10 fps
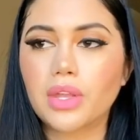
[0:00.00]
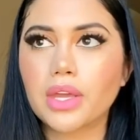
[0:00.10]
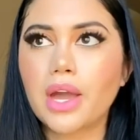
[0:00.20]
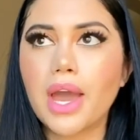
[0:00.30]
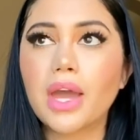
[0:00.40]

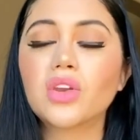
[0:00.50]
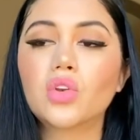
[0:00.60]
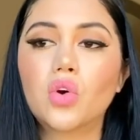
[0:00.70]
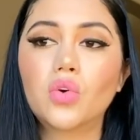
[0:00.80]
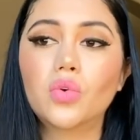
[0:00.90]
Like, I had
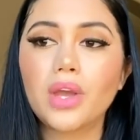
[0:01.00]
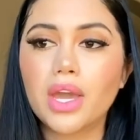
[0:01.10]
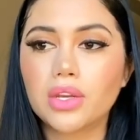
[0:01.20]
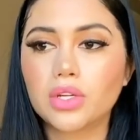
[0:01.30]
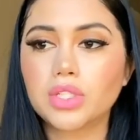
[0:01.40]
no
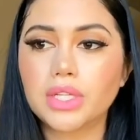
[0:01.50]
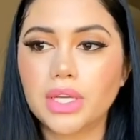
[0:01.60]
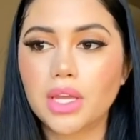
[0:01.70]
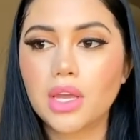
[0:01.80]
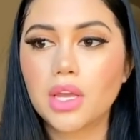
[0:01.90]

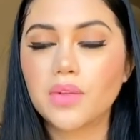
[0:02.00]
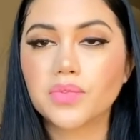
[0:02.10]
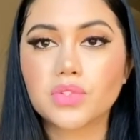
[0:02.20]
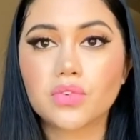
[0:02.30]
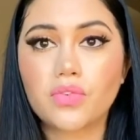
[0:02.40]
energy
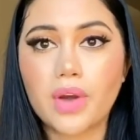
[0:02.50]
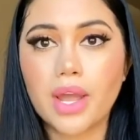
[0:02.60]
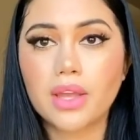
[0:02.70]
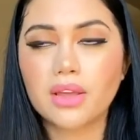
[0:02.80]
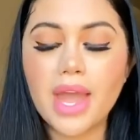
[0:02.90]
to
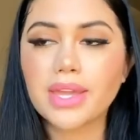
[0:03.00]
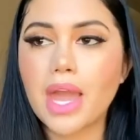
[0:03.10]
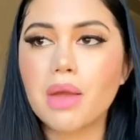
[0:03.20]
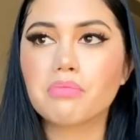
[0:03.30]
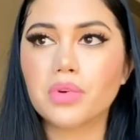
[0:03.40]
fight. I
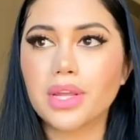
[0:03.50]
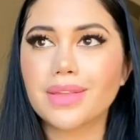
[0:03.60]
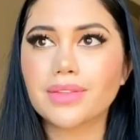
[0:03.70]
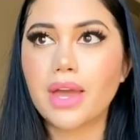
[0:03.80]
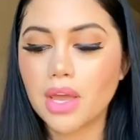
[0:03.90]
can't breathe.